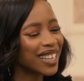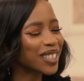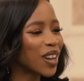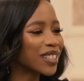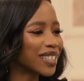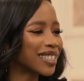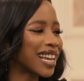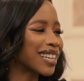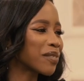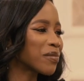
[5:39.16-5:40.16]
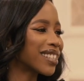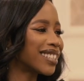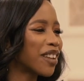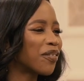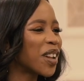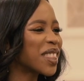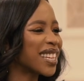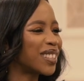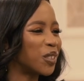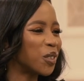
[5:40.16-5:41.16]
because it's like, it's a fun
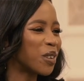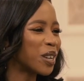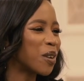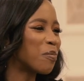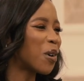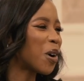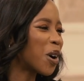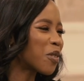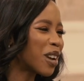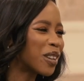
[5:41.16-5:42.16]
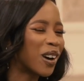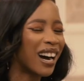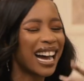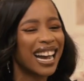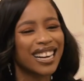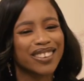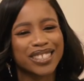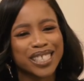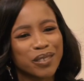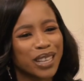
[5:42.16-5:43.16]
thing to do when you're bored, when you're angry,
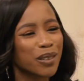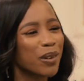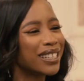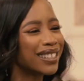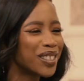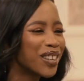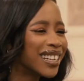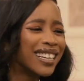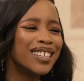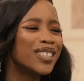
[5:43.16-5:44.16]
it's when somebody, you just